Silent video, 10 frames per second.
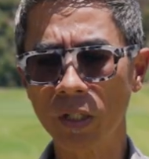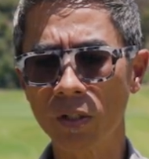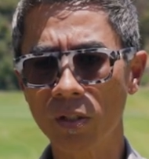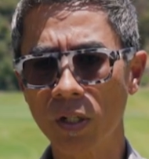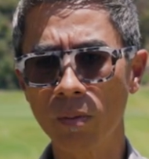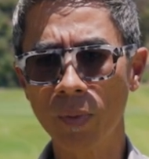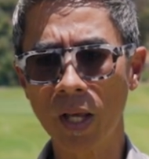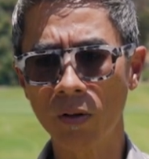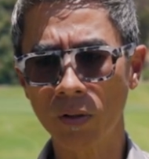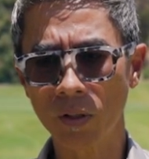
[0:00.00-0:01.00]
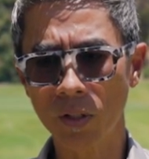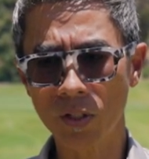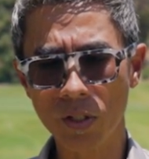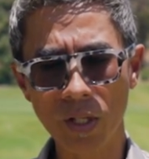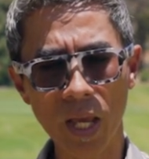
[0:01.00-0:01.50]
at this club now, they
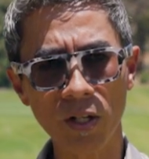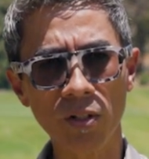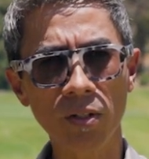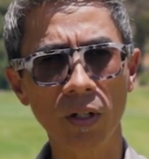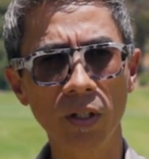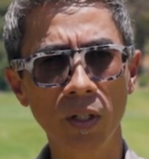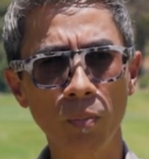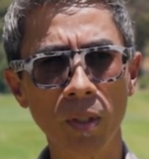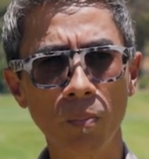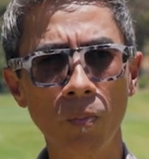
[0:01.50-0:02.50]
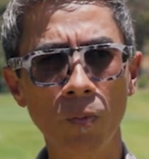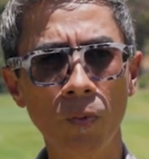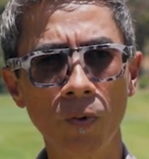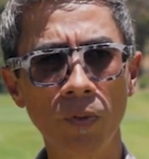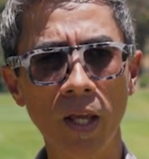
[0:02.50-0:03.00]
just add just a little bit
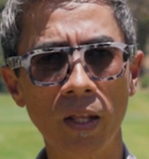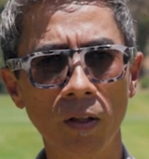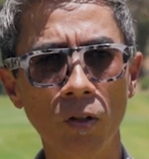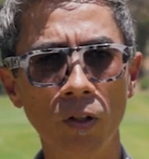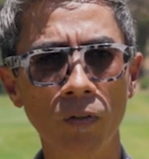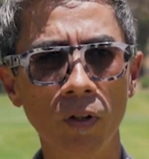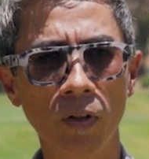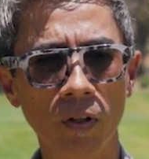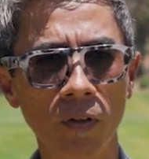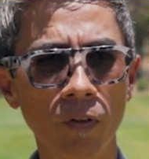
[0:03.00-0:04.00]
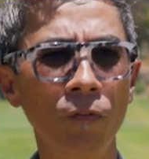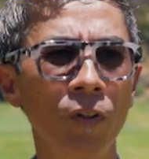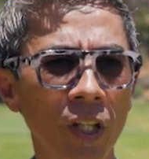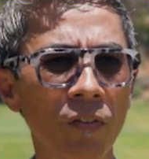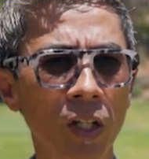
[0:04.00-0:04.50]
more of that look, of a
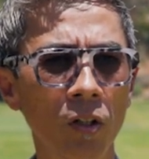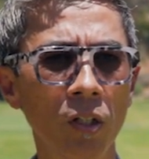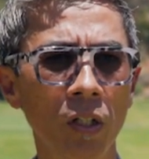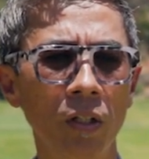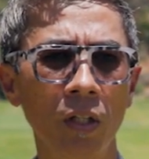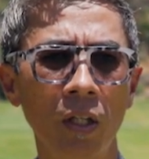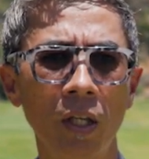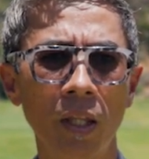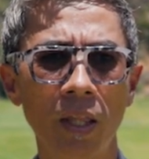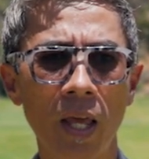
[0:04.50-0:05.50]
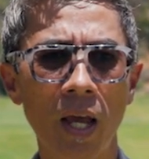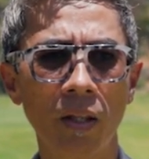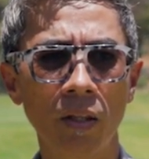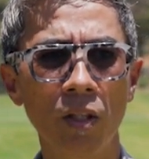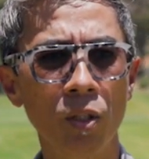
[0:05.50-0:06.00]
forgiving look that
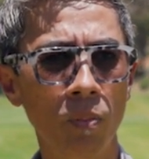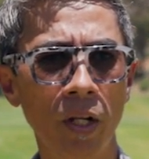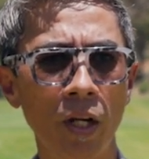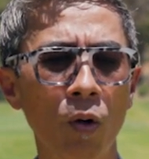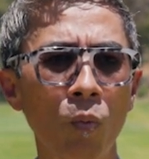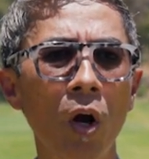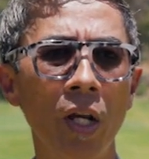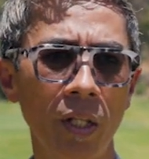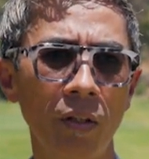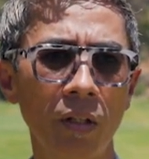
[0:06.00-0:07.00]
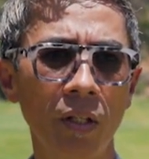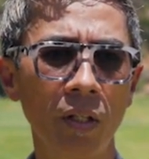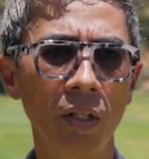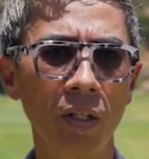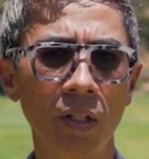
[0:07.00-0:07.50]
this player wanted
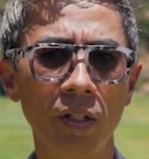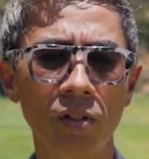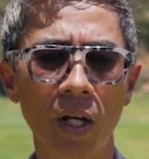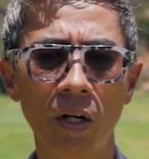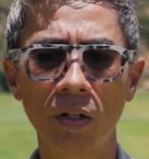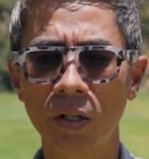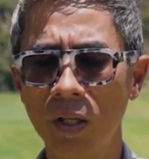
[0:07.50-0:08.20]
in this iron.